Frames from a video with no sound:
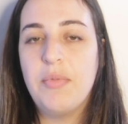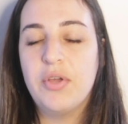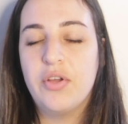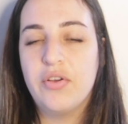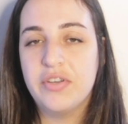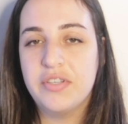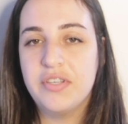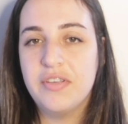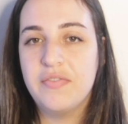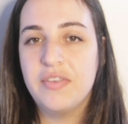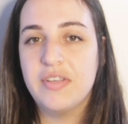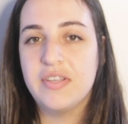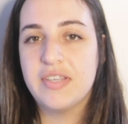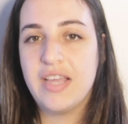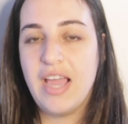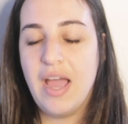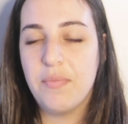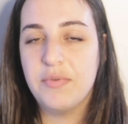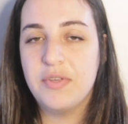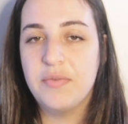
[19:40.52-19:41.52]
because of this,
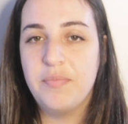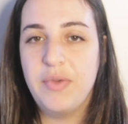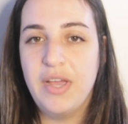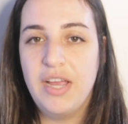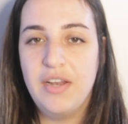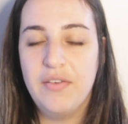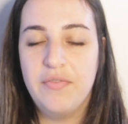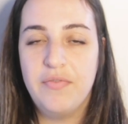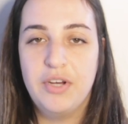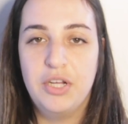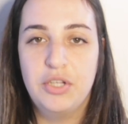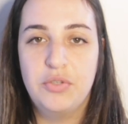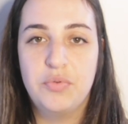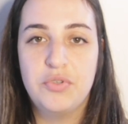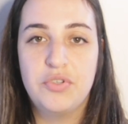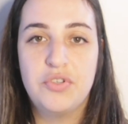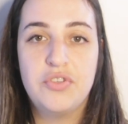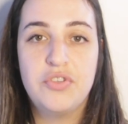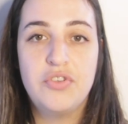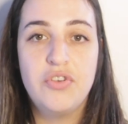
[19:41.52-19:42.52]
Captain Bielefeldt
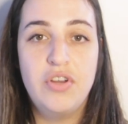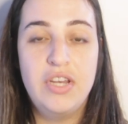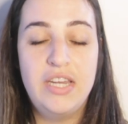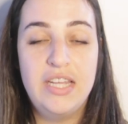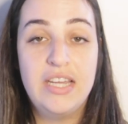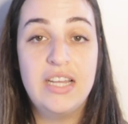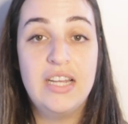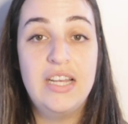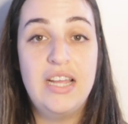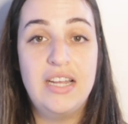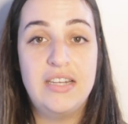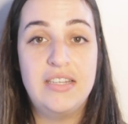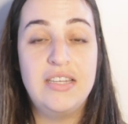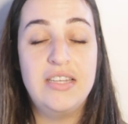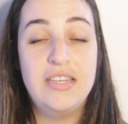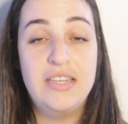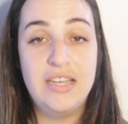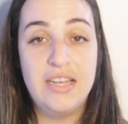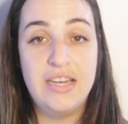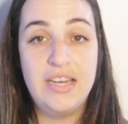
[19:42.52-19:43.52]
was slowly collecting
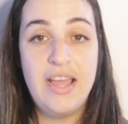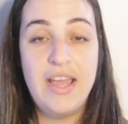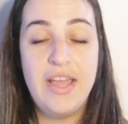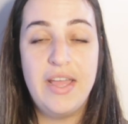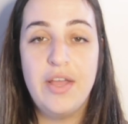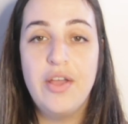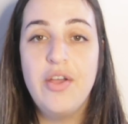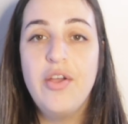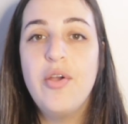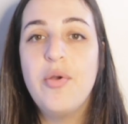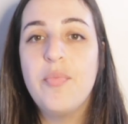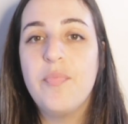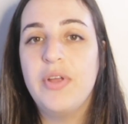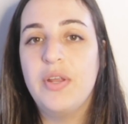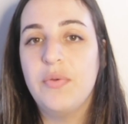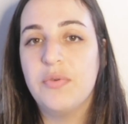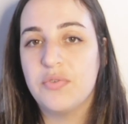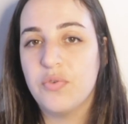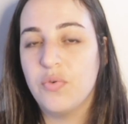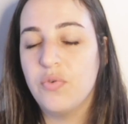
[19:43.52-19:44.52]
DNA, but he
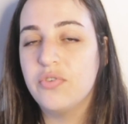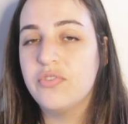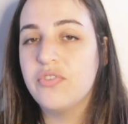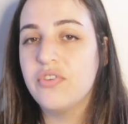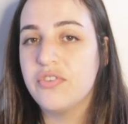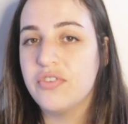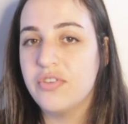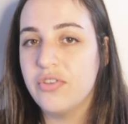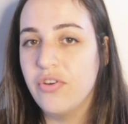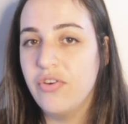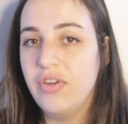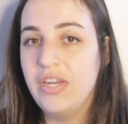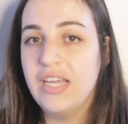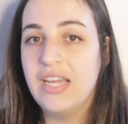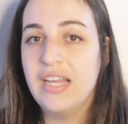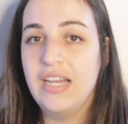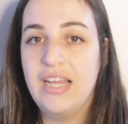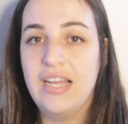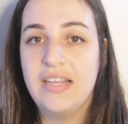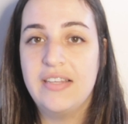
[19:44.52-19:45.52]
was also slowly
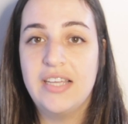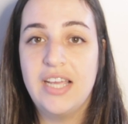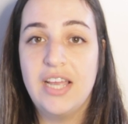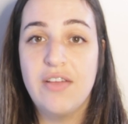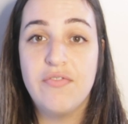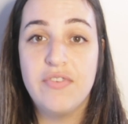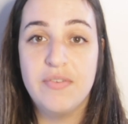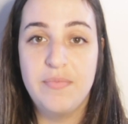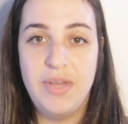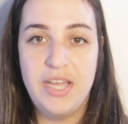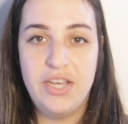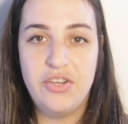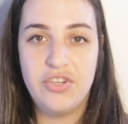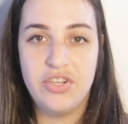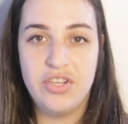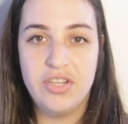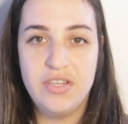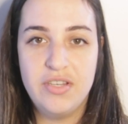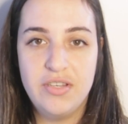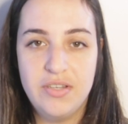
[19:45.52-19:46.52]
collecting
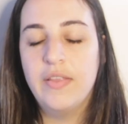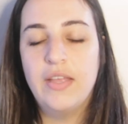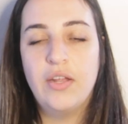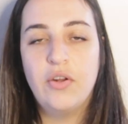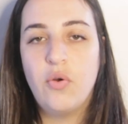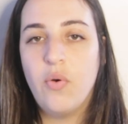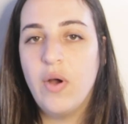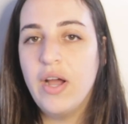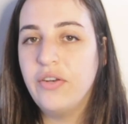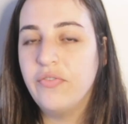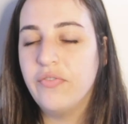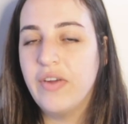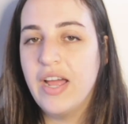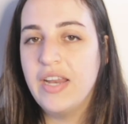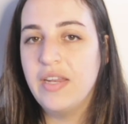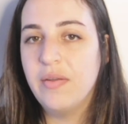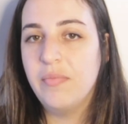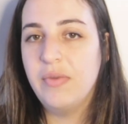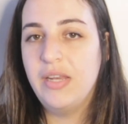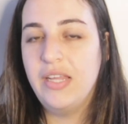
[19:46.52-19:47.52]
information. Then quite
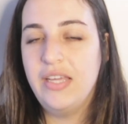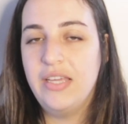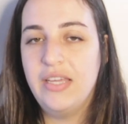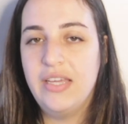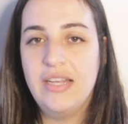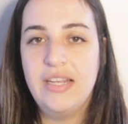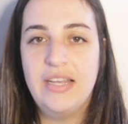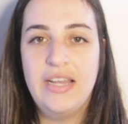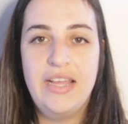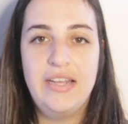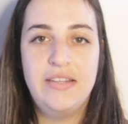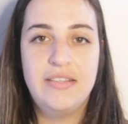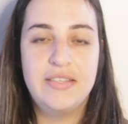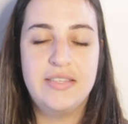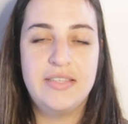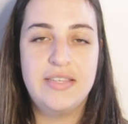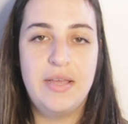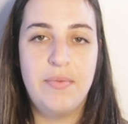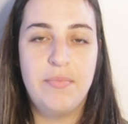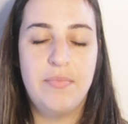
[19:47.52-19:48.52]
randomly in late
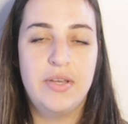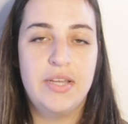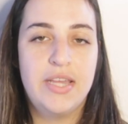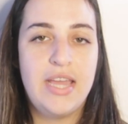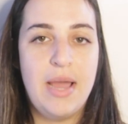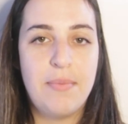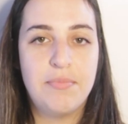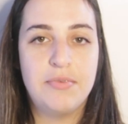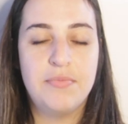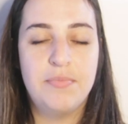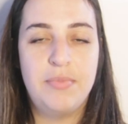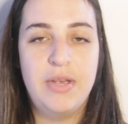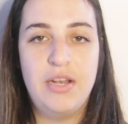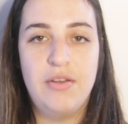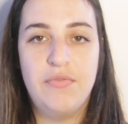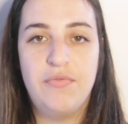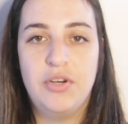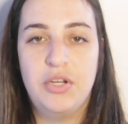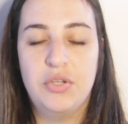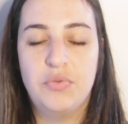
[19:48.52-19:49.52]
December, Captain
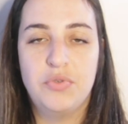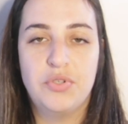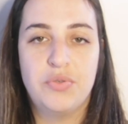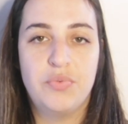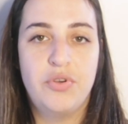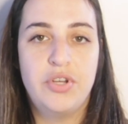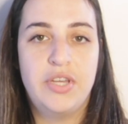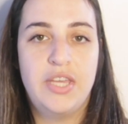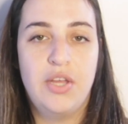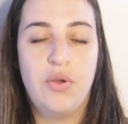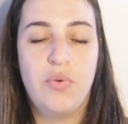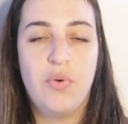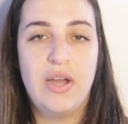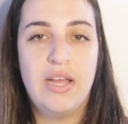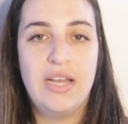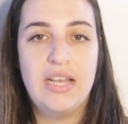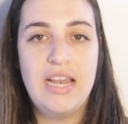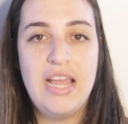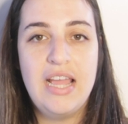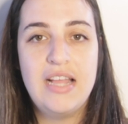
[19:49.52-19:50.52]
Bielefeldt was working
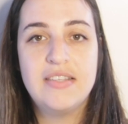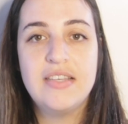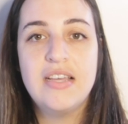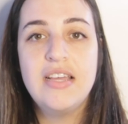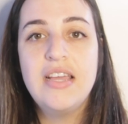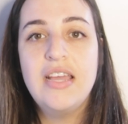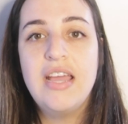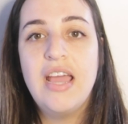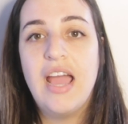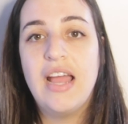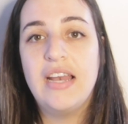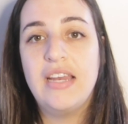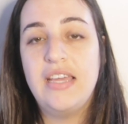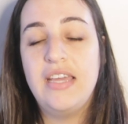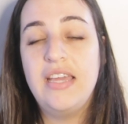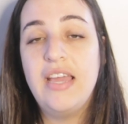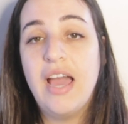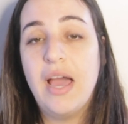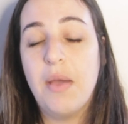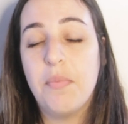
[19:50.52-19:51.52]
quite late, and
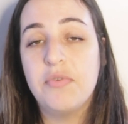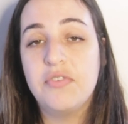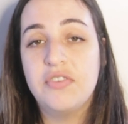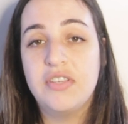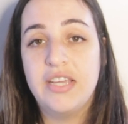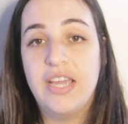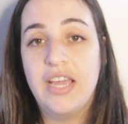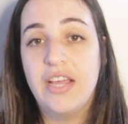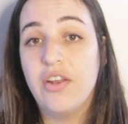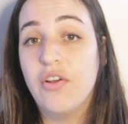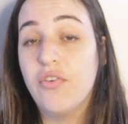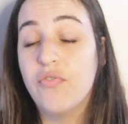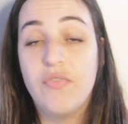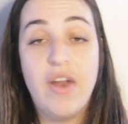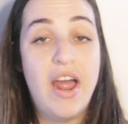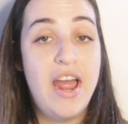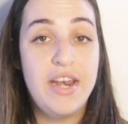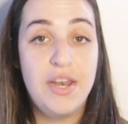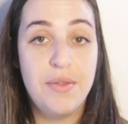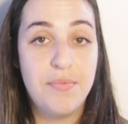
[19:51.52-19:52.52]
he happened to get a
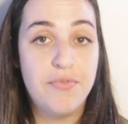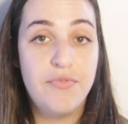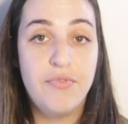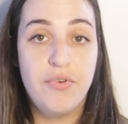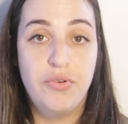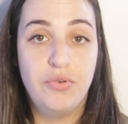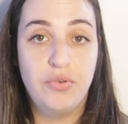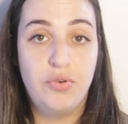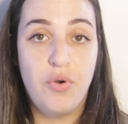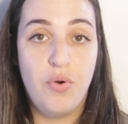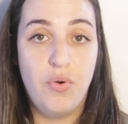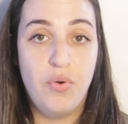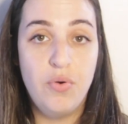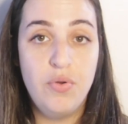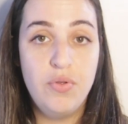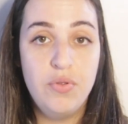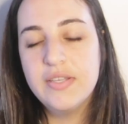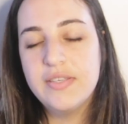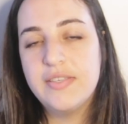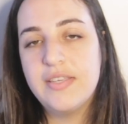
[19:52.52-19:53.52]
random phone
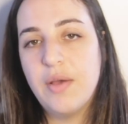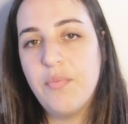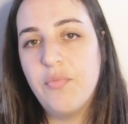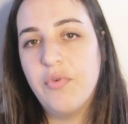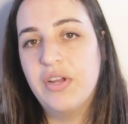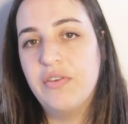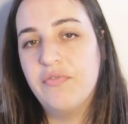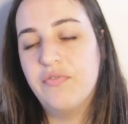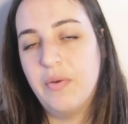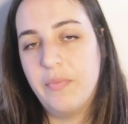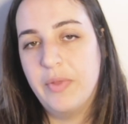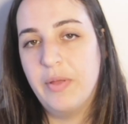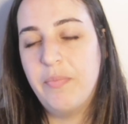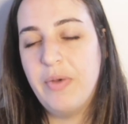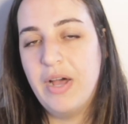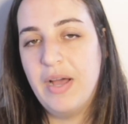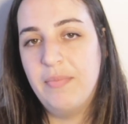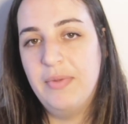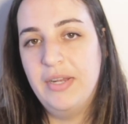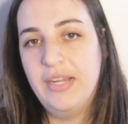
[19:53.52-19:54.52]
call. Someone from the
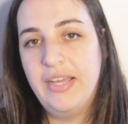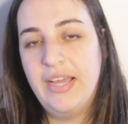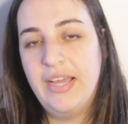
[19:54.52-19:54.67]
public